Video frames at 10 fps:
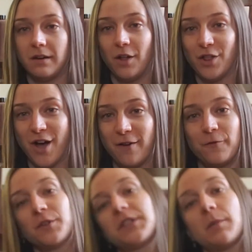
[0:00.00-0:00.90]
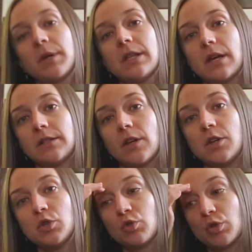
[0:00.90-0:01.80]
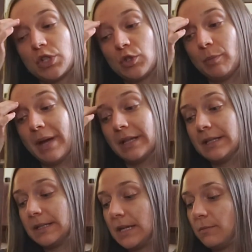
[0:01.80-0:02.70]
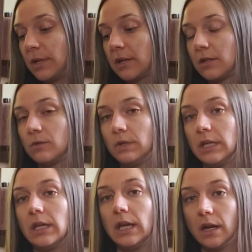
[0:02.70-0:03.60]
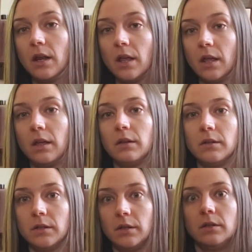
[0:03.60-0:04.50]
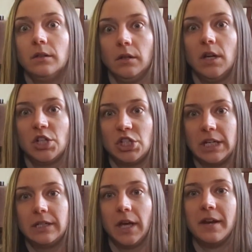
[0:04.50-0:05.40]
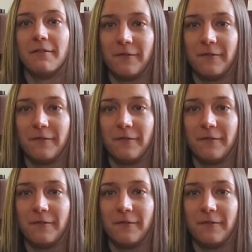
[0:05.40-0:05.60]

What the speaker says: a lot for somebody that's on nutritional balancing, because we eat a shit ton of